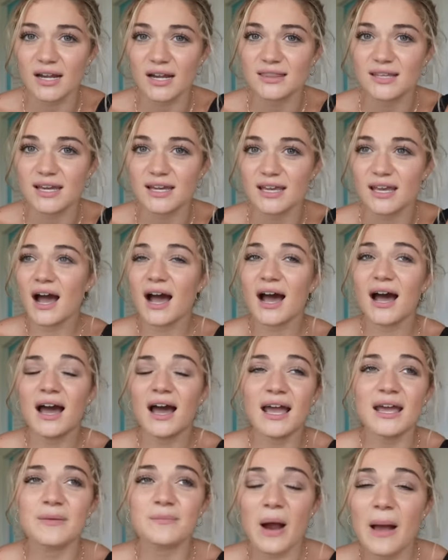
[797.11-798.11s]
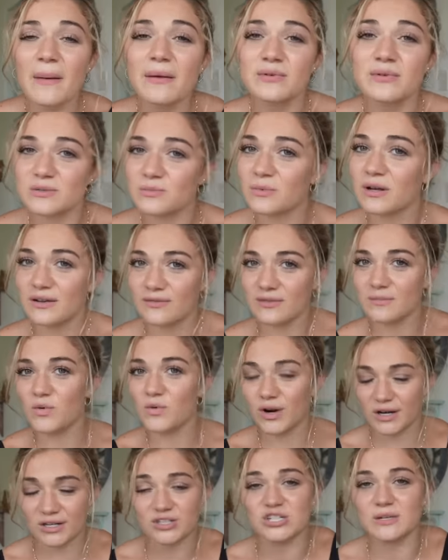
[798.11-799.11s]
And like I probably was one of the
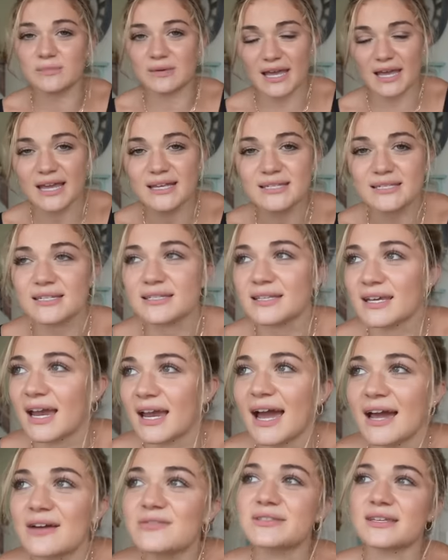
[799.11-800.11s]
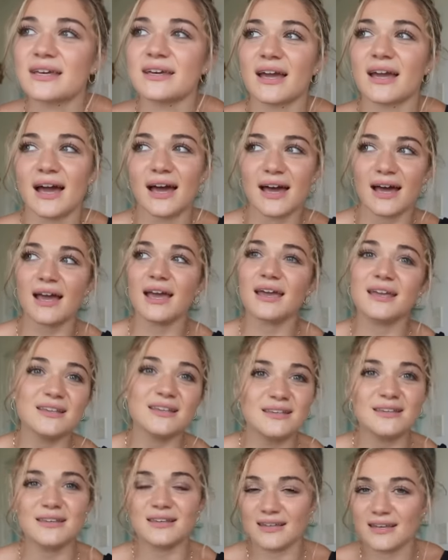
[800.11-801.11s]
more extreme cases. Like I was like I
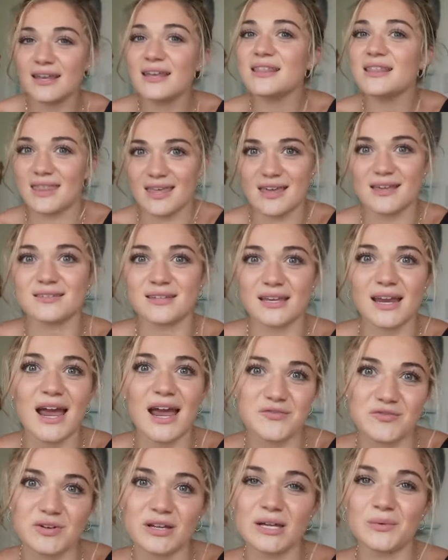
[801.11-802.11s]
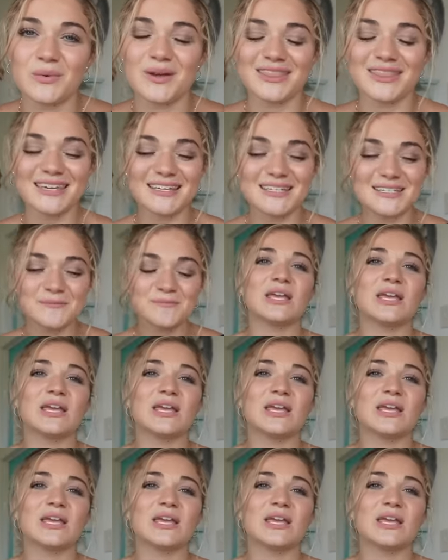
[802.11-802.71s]
need this. Like I really want this.